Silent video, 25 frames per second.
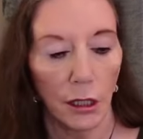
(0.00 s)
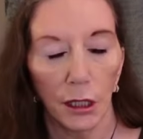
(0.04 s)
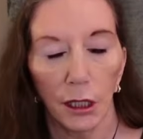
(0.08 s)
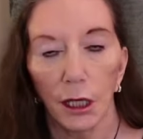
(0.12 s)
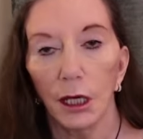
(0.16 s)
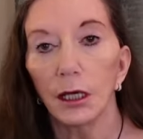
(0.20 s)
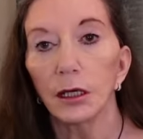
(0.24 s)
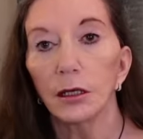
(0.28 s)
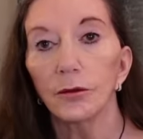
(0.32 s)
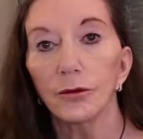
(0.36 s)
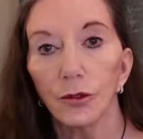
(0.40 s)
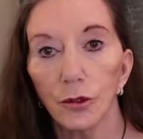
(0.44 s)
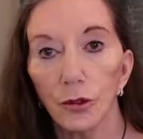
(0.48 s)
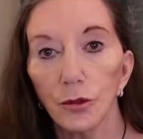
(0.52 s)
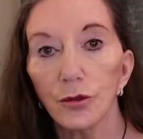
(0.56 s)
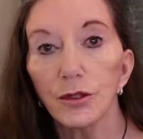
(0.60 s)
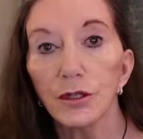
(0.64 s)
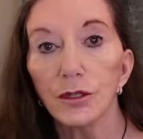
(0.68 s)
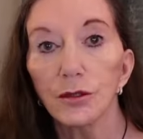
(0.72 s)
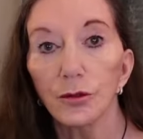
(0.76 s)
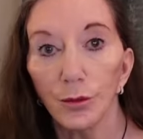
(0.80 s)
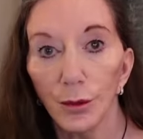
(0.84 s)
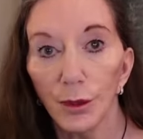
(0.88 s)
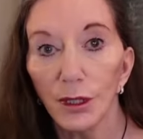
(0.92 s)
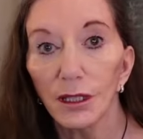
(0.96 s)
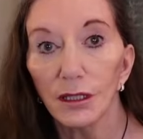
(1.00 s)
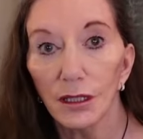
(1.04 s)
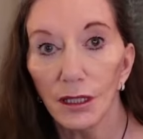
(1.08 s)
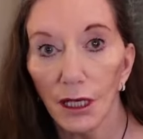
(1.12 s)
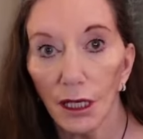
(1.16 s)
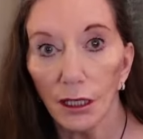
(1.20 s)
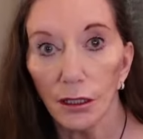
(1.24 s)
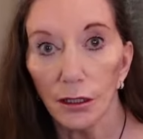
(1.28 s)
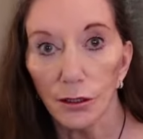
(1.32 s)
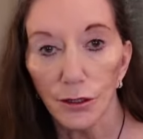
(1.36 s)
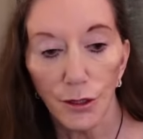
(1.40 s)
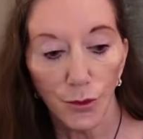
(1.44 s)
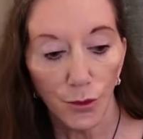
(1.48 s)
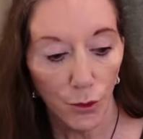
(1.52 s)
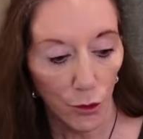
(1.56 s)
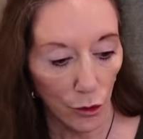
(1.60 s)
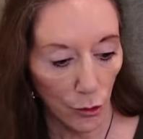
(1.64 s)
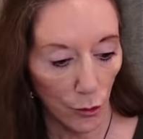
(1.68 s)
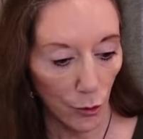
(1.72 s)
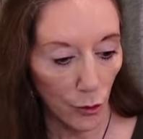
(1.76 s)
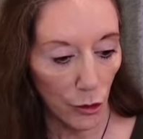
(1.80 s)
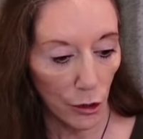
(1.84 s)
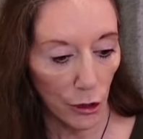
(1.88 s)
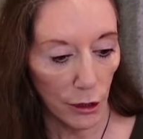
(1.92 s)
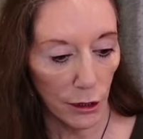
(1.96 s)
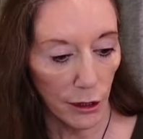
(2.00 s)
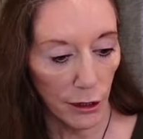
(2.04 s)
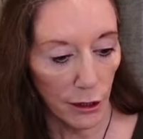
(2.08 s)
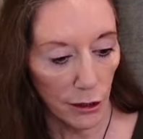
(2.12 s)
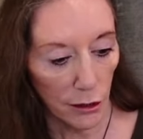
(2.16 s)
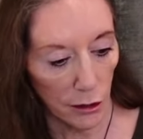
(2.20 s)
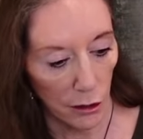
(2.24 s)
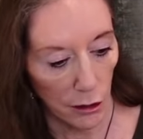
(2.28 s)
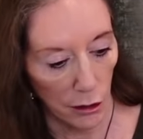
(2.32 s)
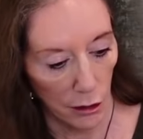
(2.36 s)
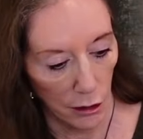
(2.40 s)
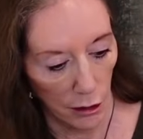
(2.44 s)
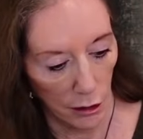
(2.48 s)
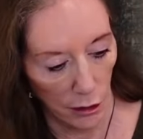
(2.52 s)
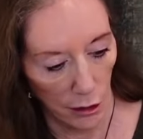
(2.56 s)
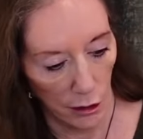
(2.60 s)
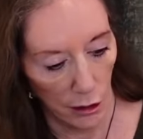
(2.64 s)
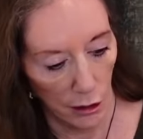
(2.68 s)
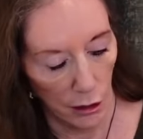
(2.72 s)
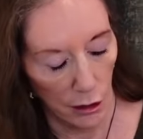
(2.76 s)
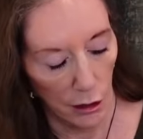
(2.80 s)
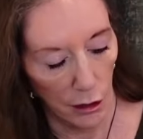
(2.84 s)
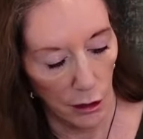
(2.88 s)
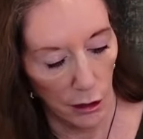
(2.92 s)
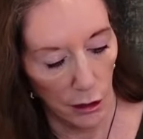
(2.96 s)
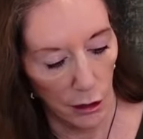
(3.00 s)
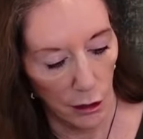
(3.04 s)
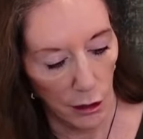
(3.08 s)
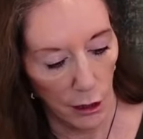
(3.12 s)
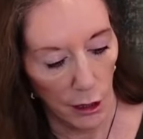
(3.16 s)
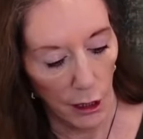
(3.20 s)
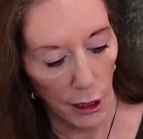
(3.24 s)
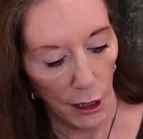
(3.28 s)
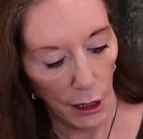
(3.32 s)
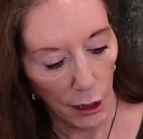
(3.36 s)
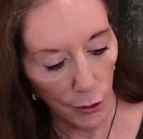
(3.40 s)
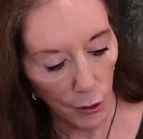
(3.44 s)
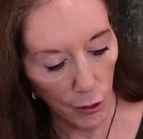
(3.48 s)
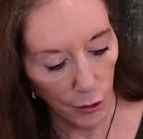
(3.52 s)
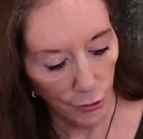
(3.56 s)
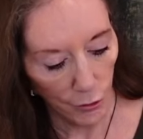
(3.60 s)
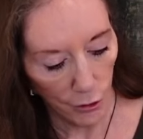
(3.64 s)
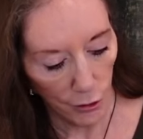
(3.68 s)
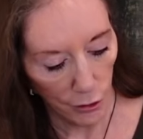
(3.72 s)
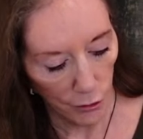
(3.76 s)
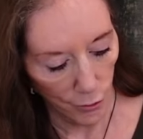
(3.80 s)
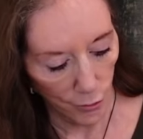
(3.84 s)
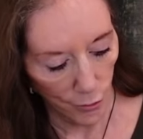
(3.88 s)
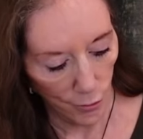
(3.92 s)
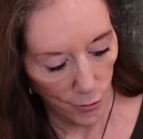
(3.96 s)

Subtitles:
And of course it would be in the last one, wouldn't it? However,